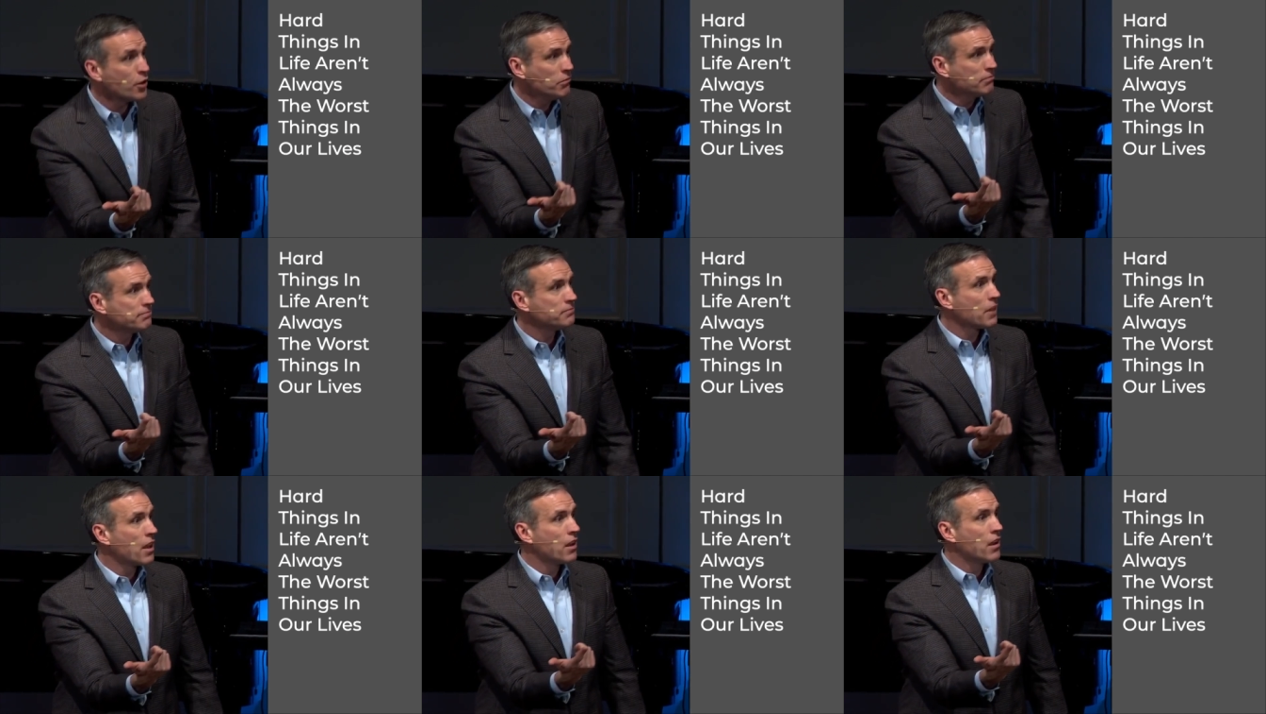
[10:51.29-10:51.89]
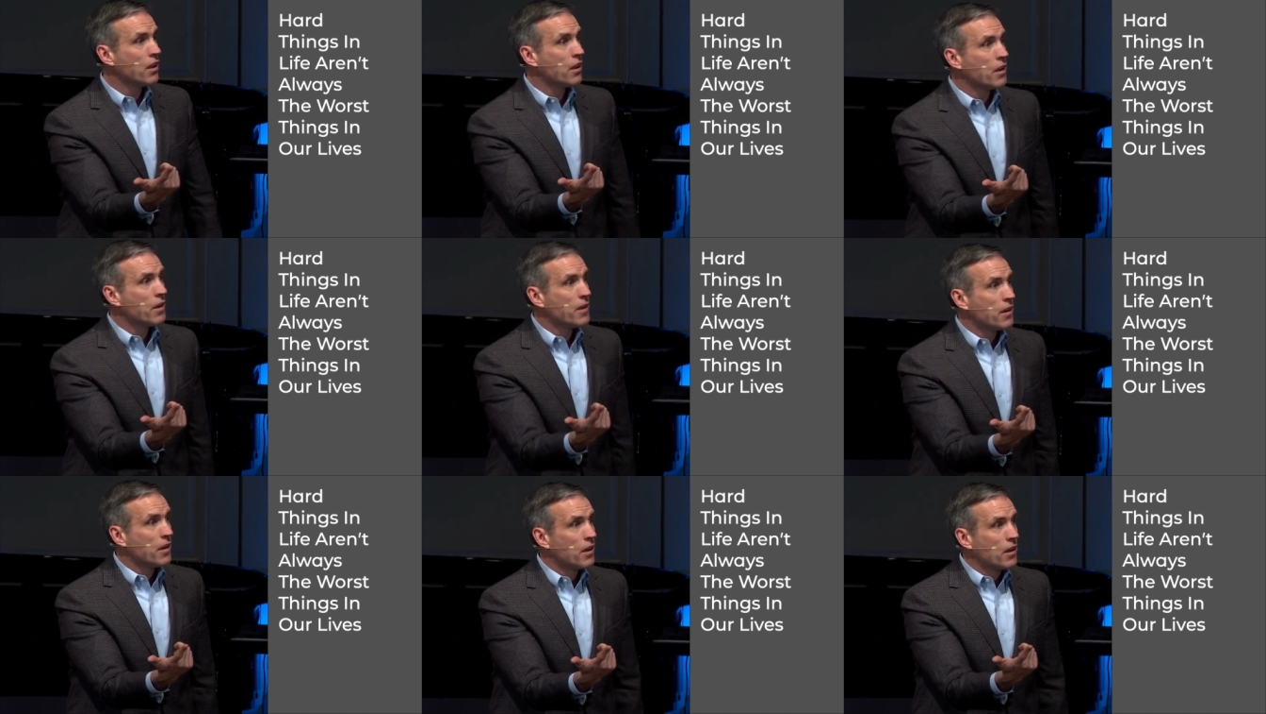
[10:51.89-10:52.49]

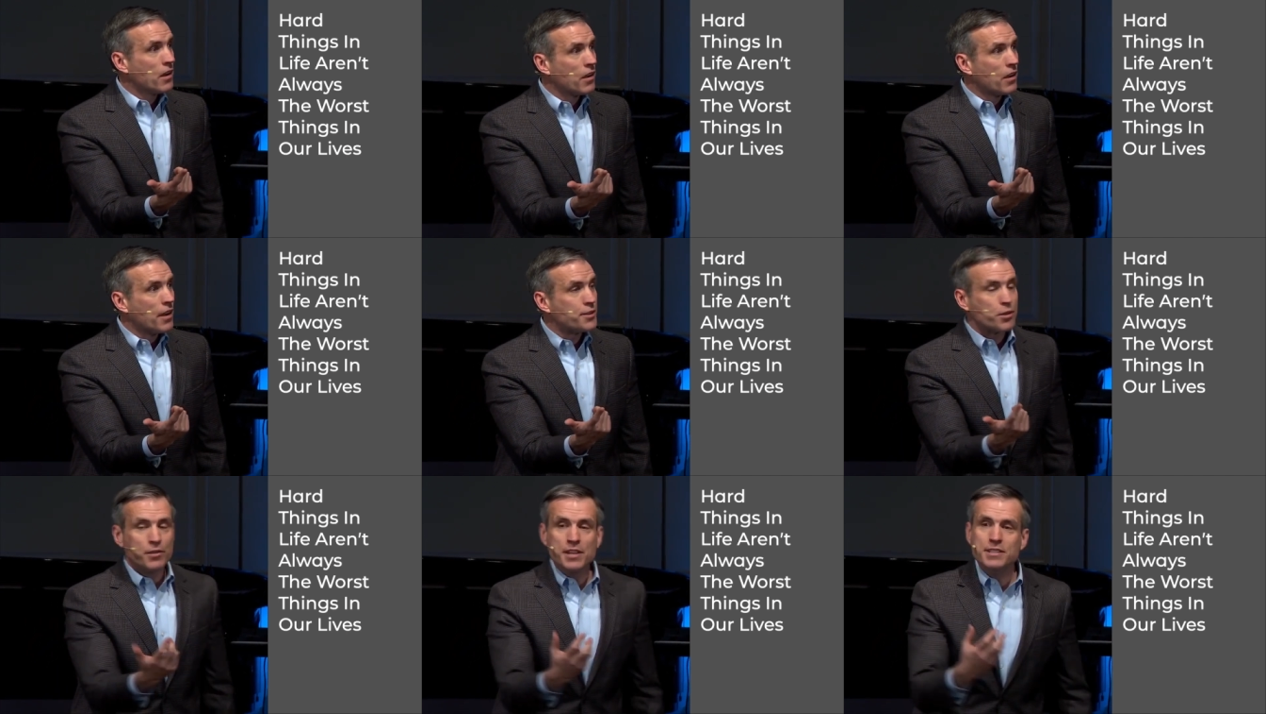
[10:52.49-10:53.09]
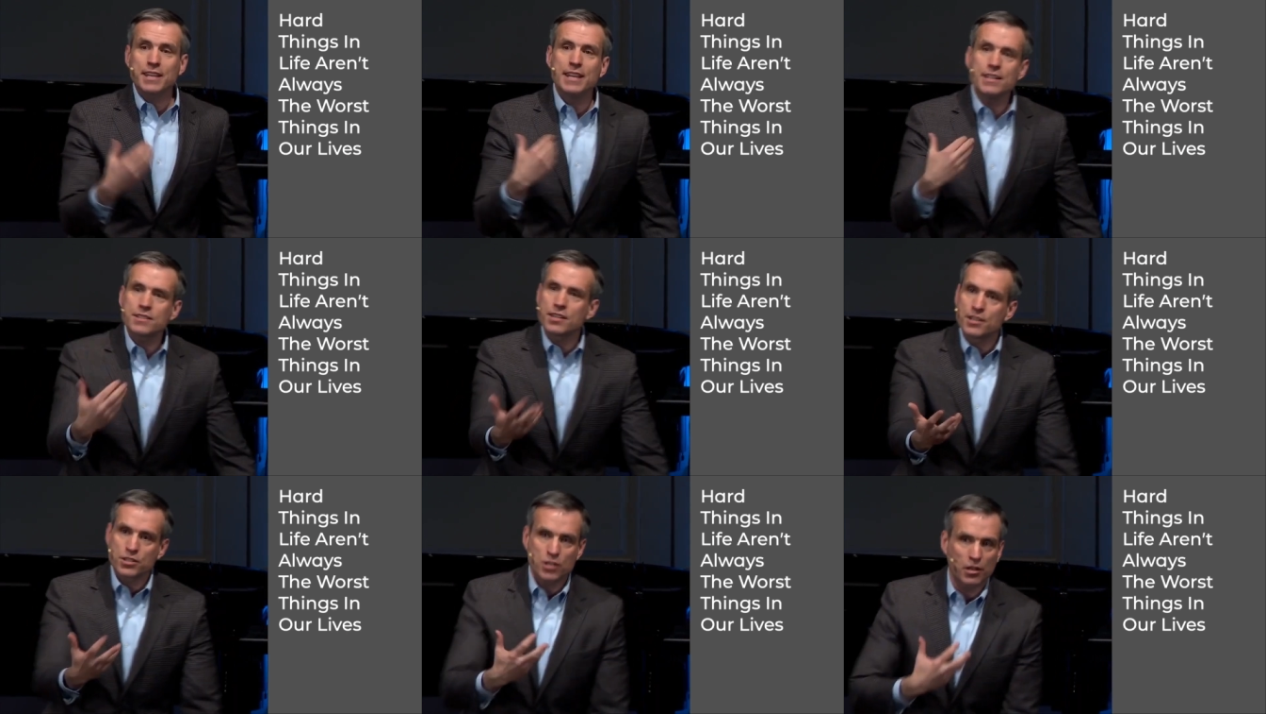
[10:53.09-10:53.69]
And so this
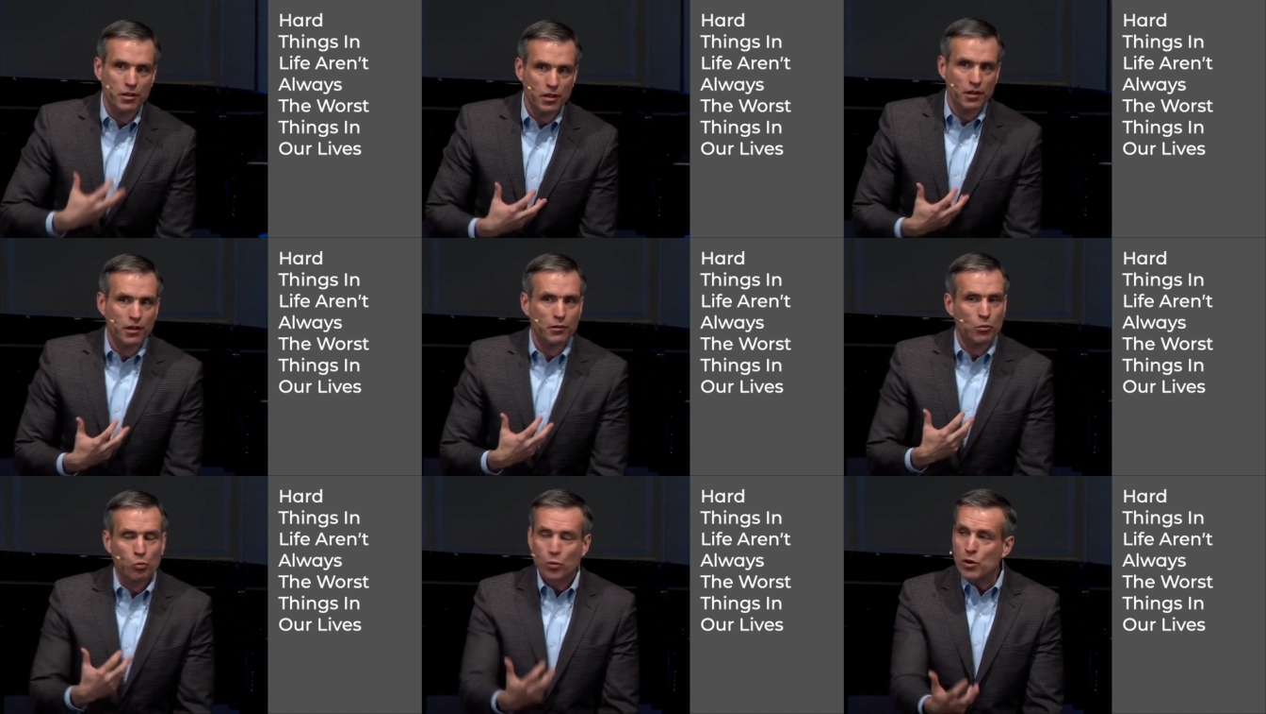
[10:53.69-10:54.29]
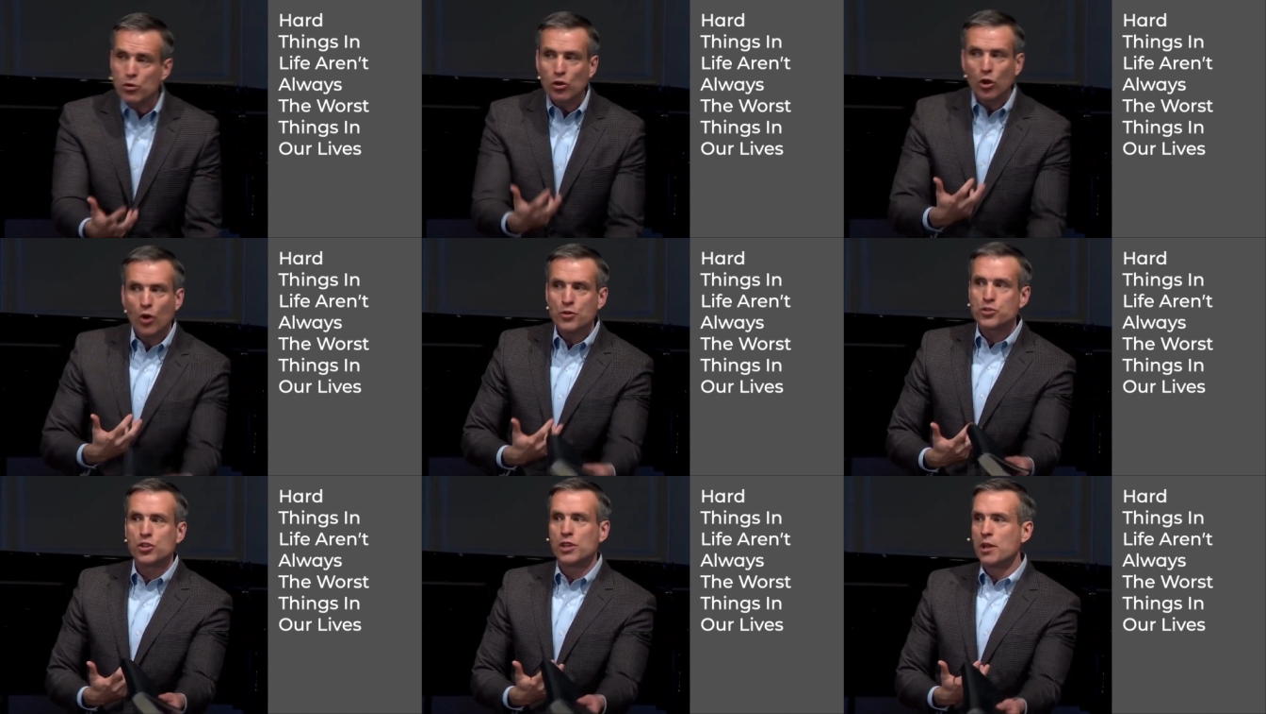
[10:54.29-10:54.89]
gets us to uh, real
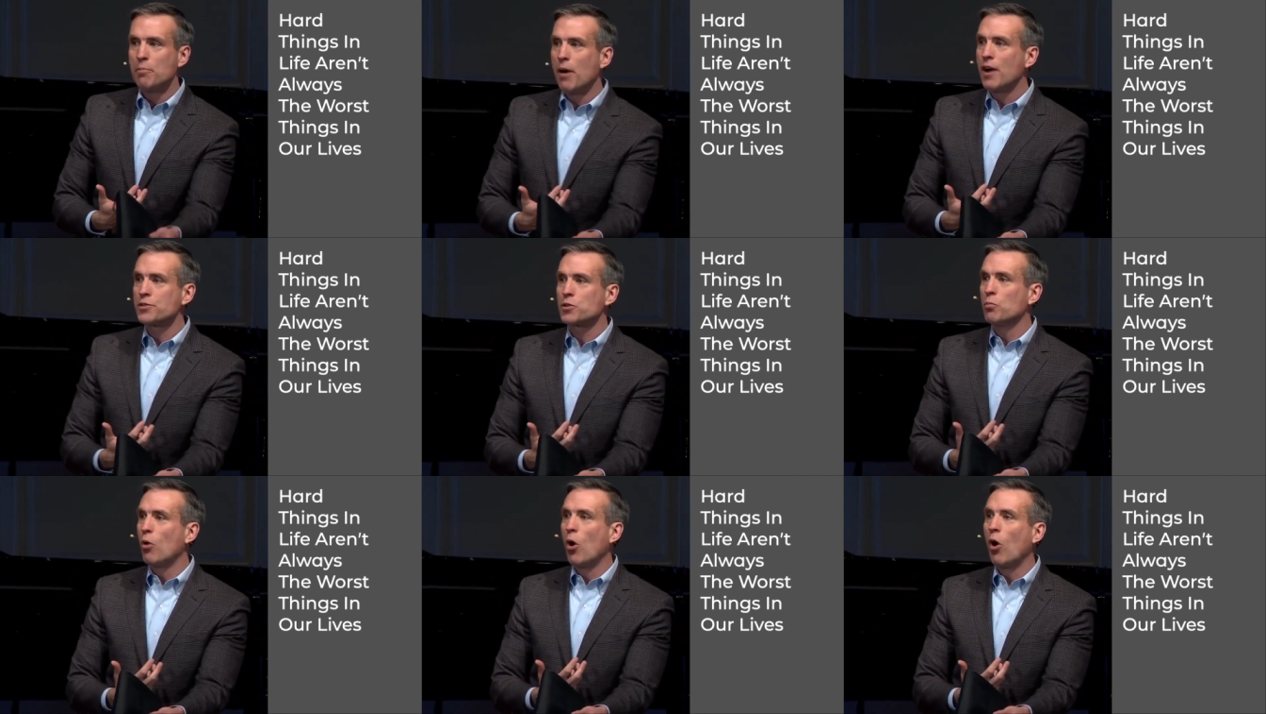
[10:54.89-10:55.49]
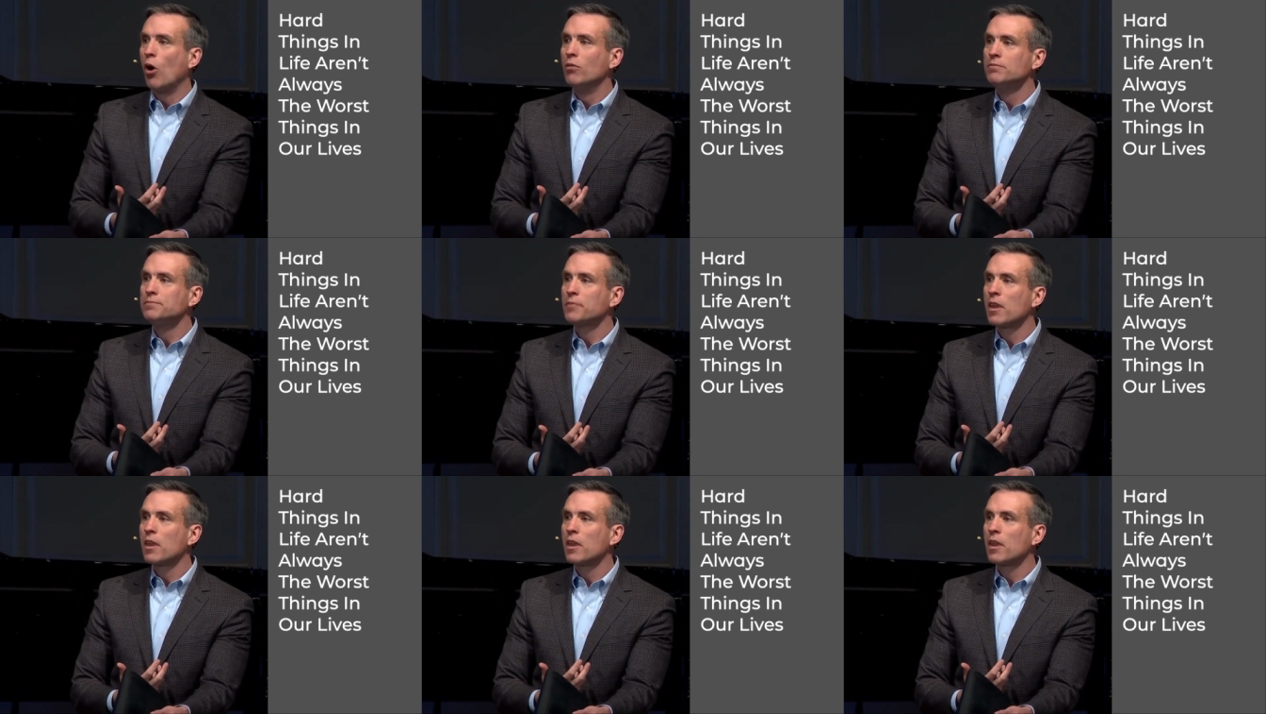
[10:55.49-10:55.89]
close to the Apostle Paul.